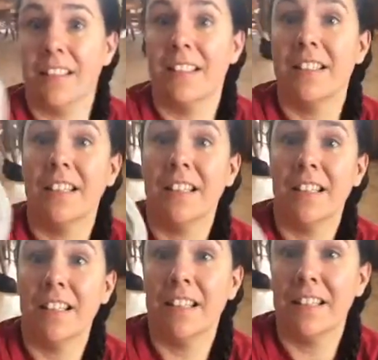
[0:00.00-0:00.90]
You
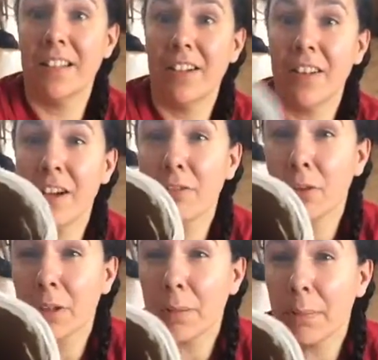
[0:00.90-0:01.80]
see all that
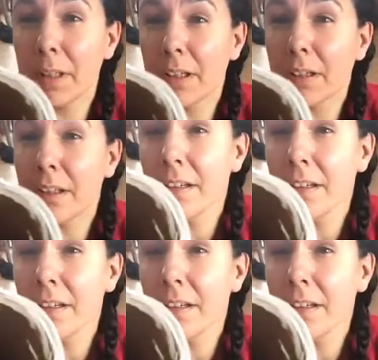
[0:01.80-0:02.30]
rolled up in there?